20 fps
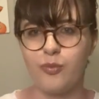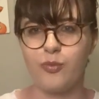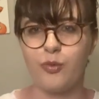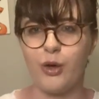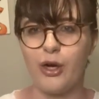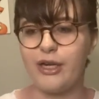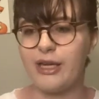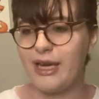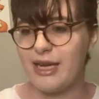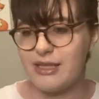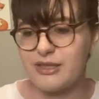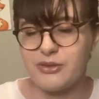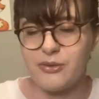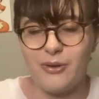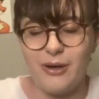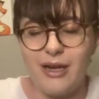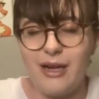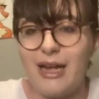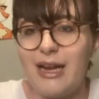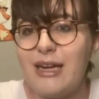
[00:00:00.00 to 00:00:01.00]
broadcasts
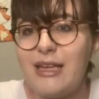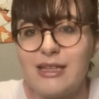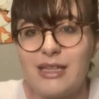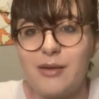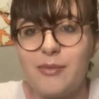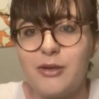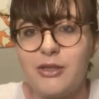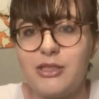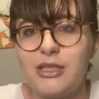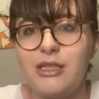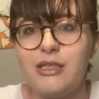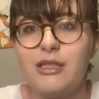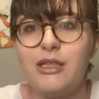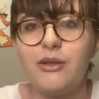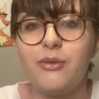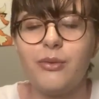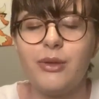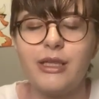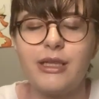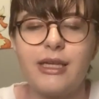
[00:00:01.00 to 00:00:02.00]
or anything about
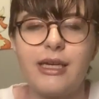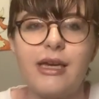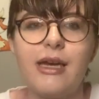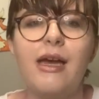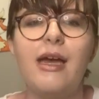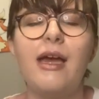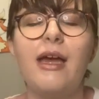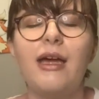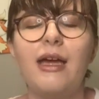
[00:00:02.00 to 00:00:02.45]
D&D really